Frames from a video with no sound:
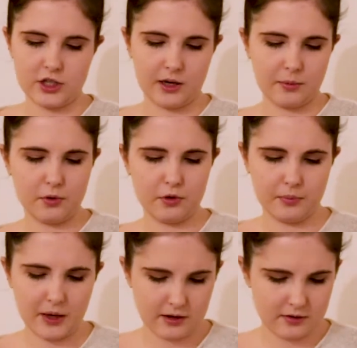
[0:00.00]
checkerboard
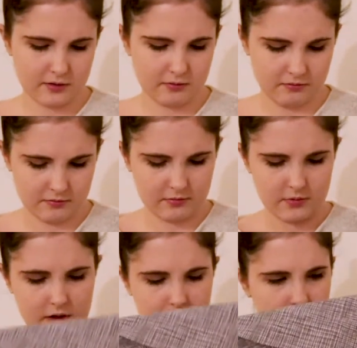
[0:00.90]
pattern.
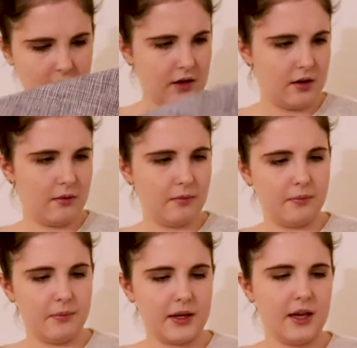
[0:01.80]

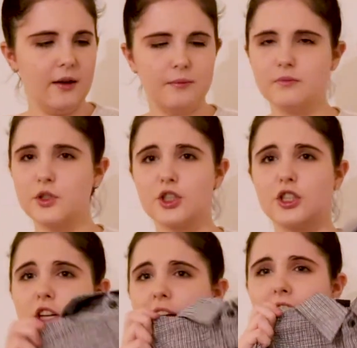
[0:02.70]
But yeah, just a
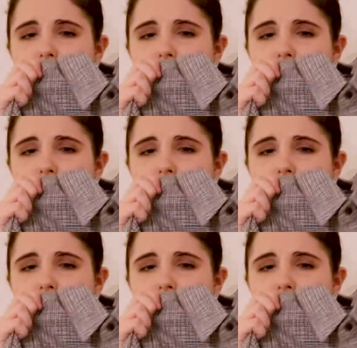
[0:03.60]
checkered